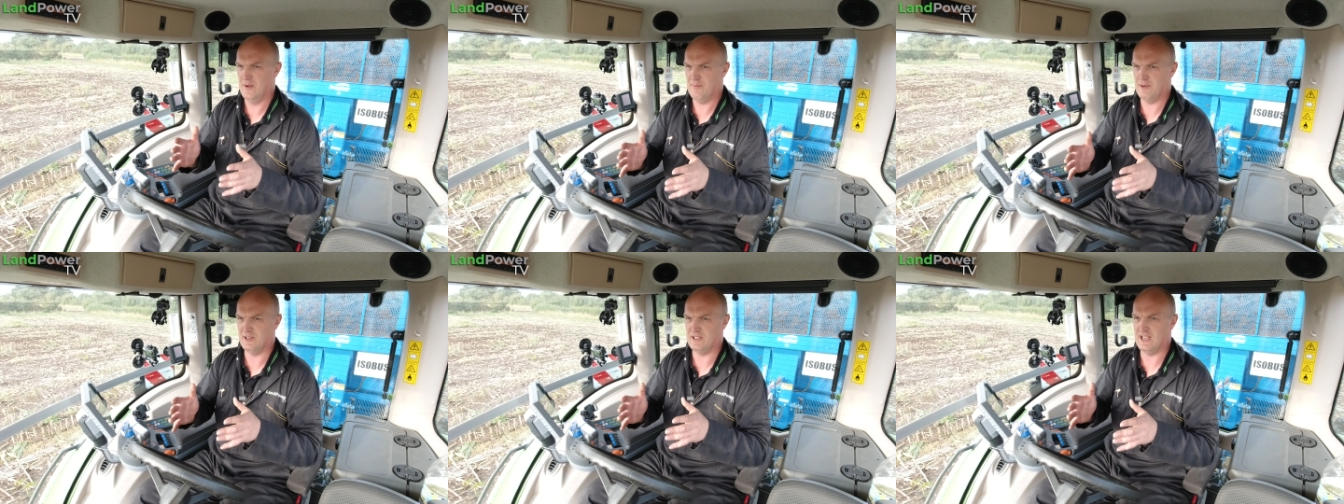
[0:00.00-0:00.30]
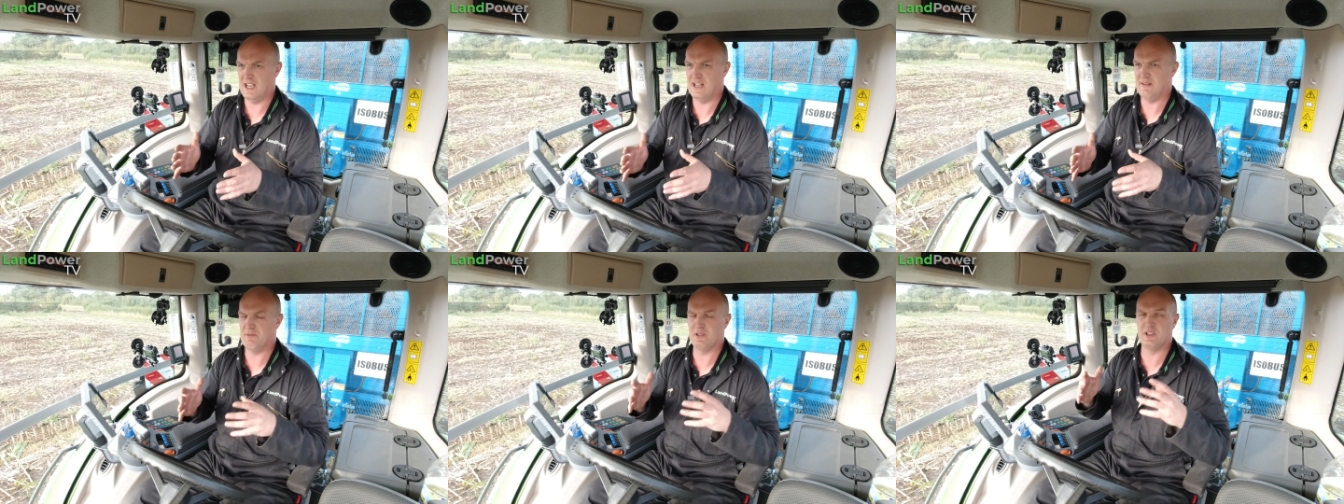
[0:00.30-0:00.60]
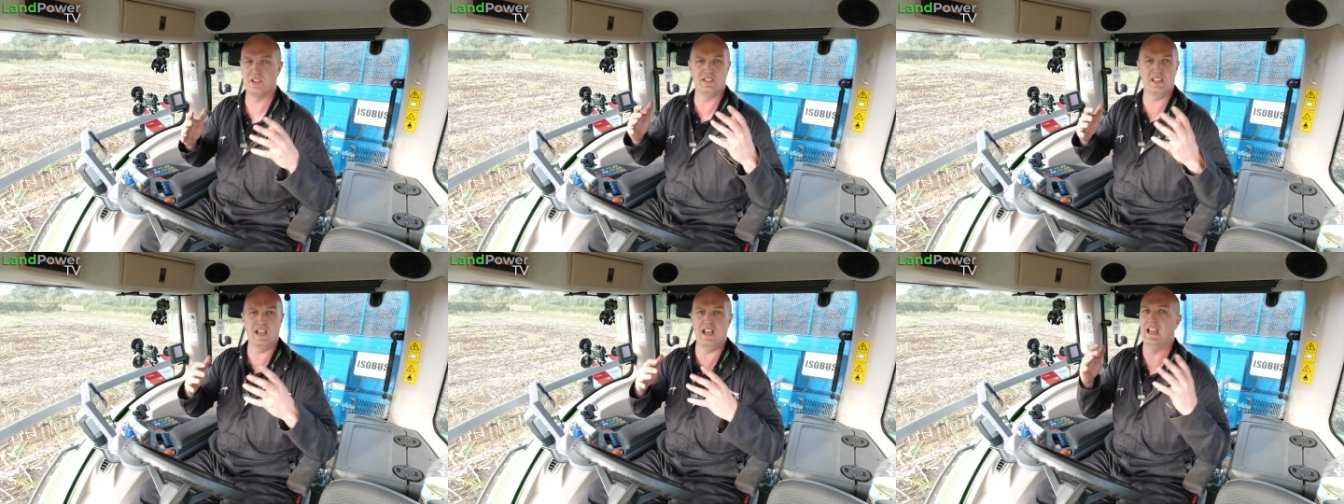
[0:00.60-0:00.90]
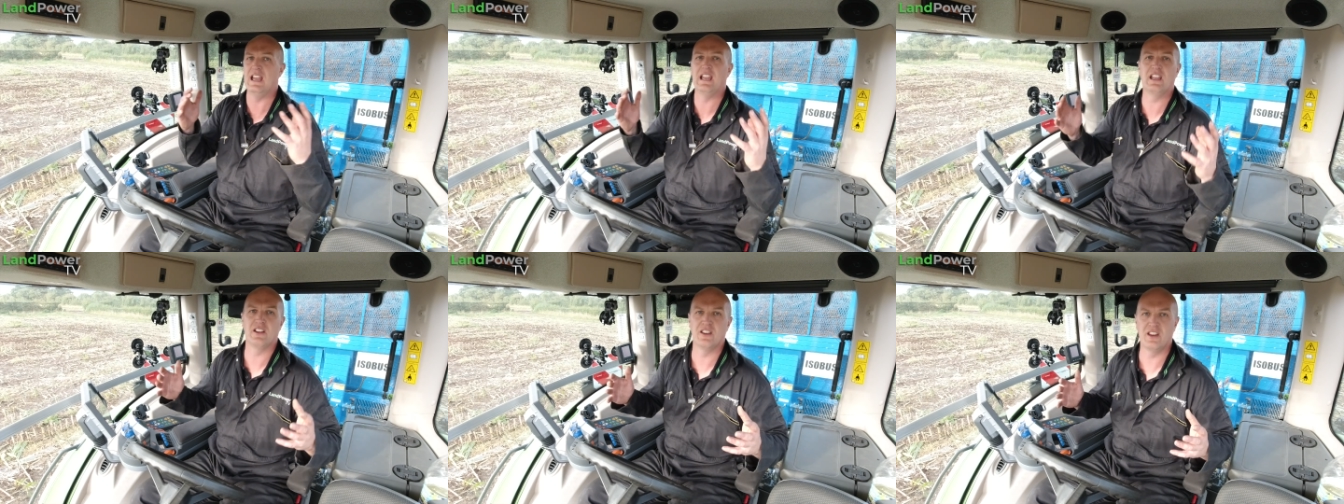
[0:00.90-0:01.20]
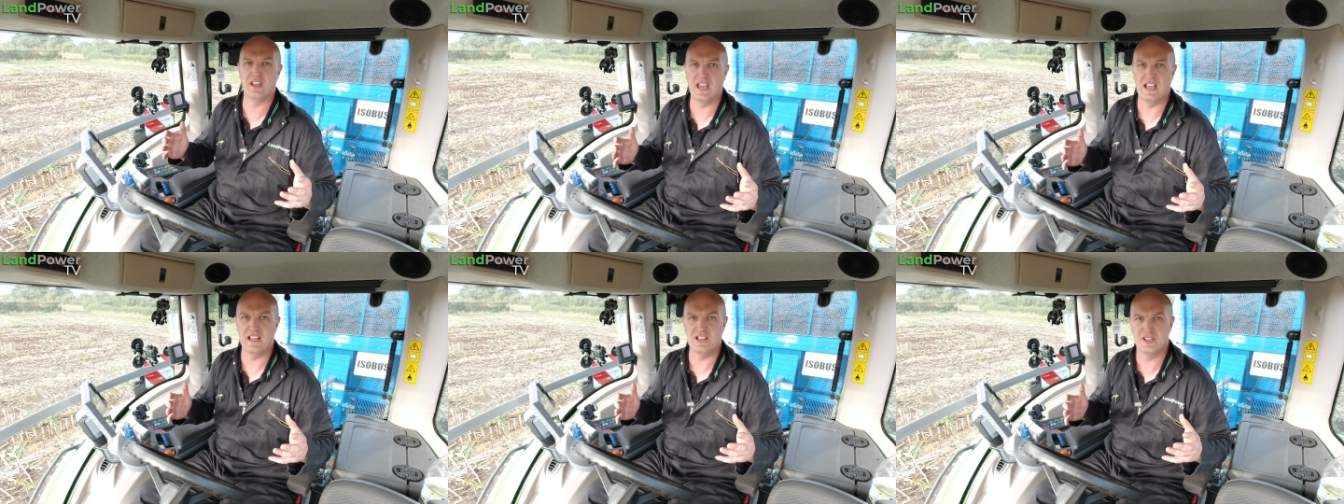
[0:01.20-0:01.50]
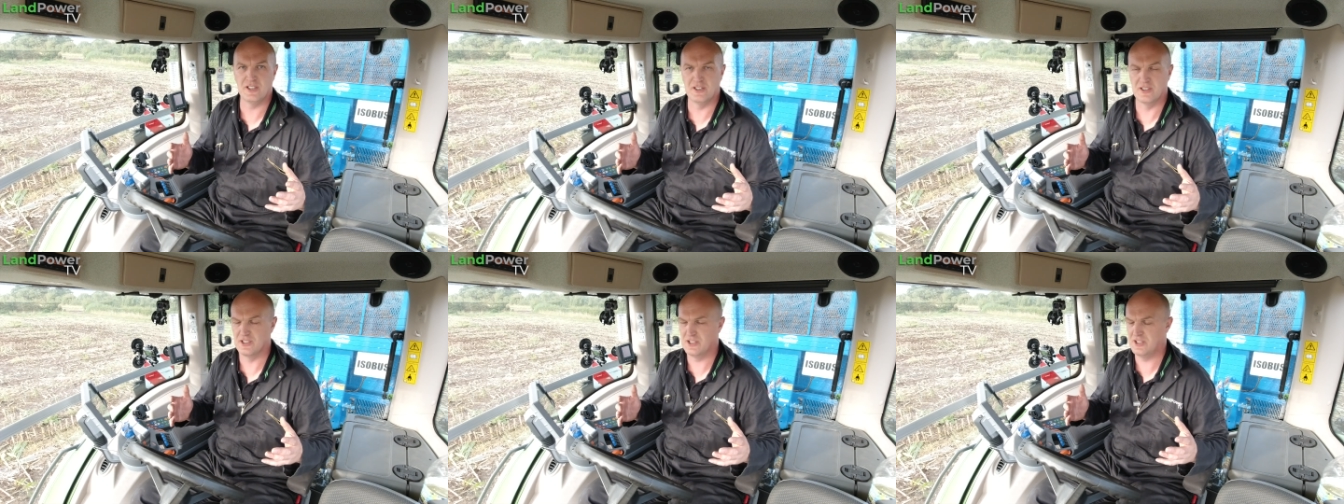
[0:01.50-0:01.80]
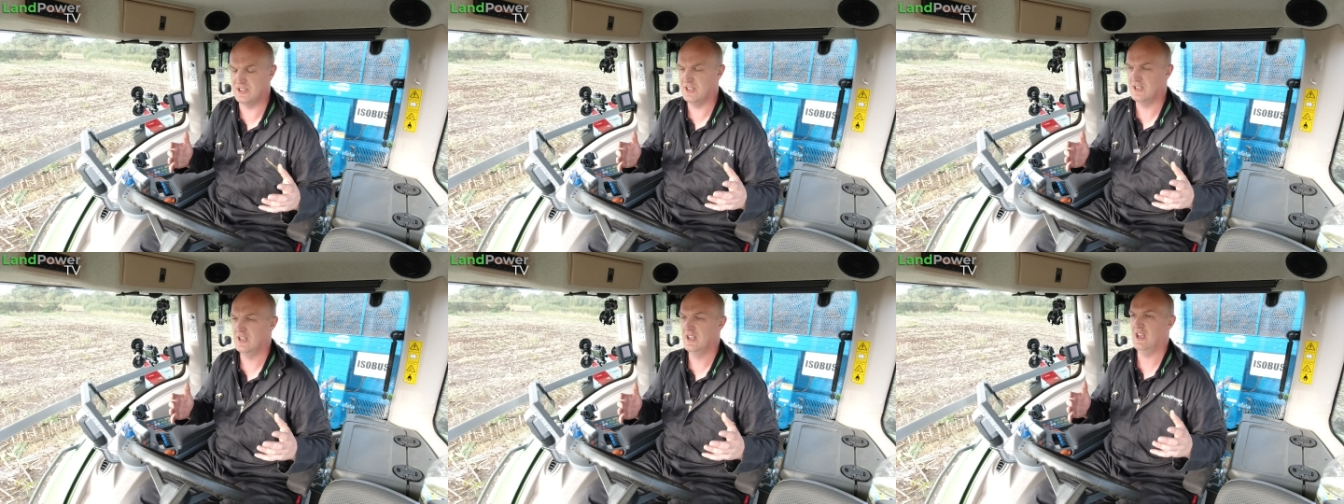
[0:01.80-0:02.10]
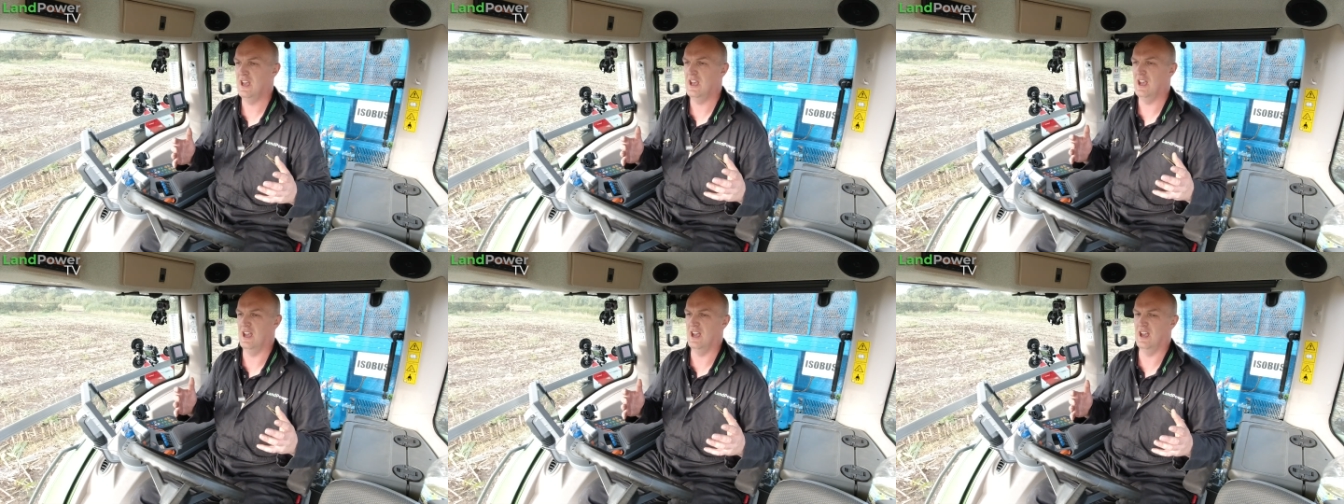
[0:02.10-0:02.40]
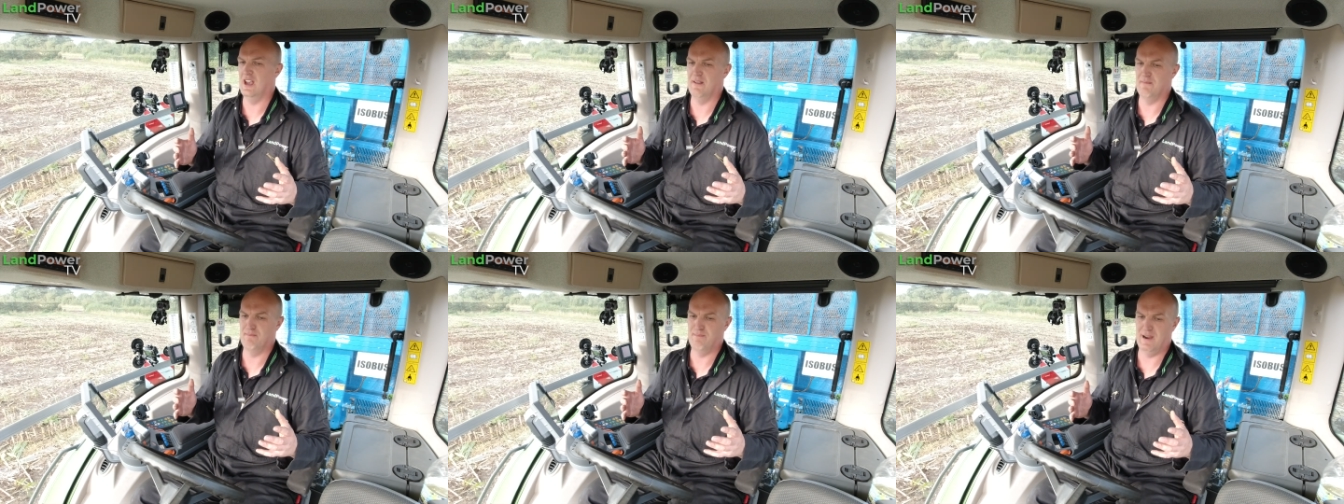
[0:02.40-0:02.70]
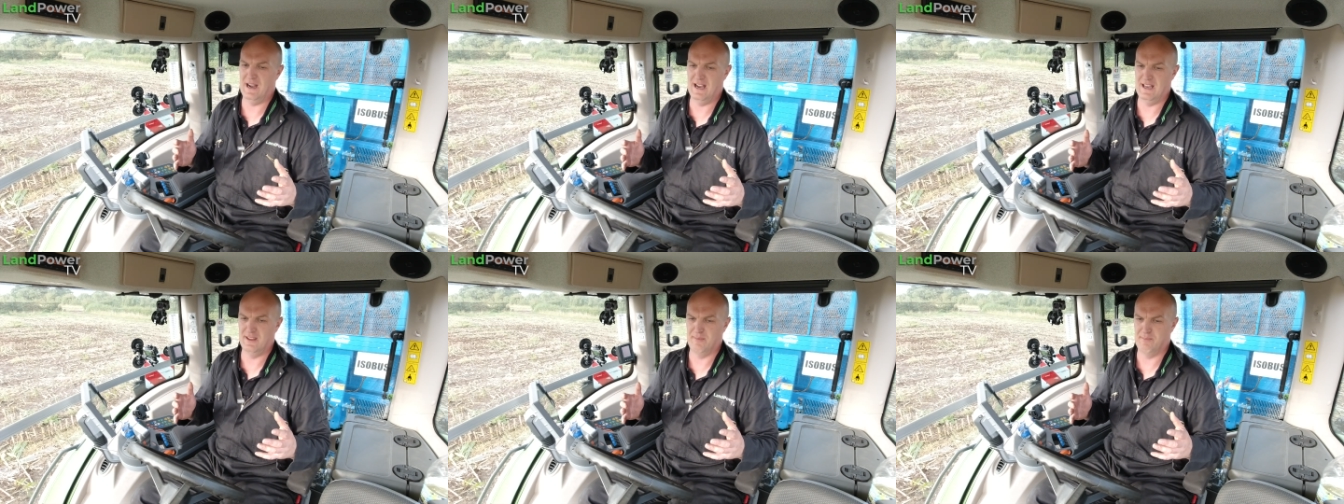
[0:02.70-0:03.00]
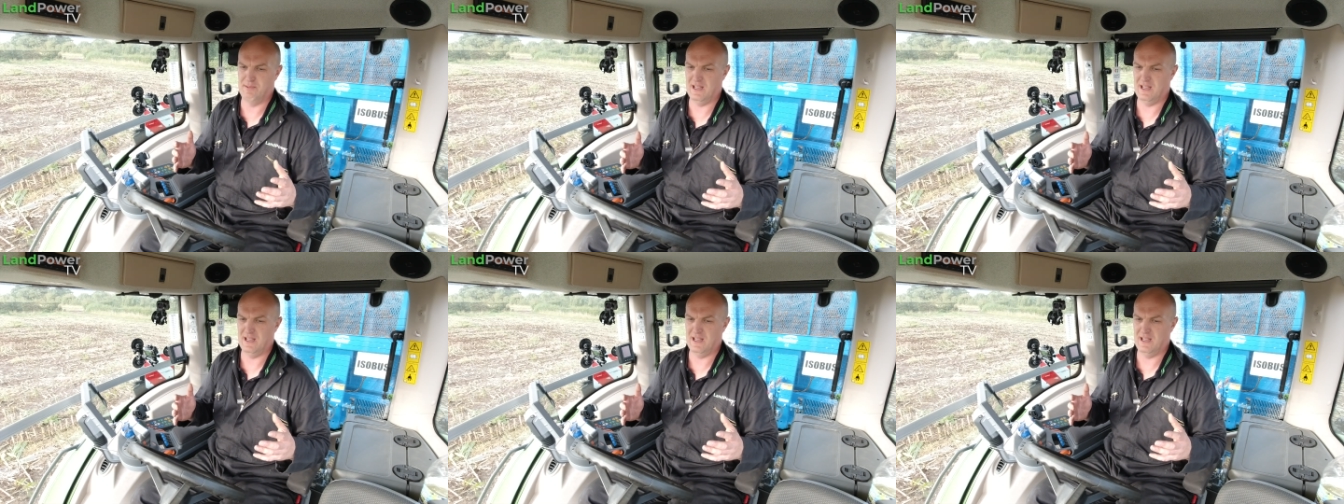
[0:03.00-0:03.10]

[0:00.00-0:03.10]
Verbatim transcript: protect because that ain't going to get touched uh, by the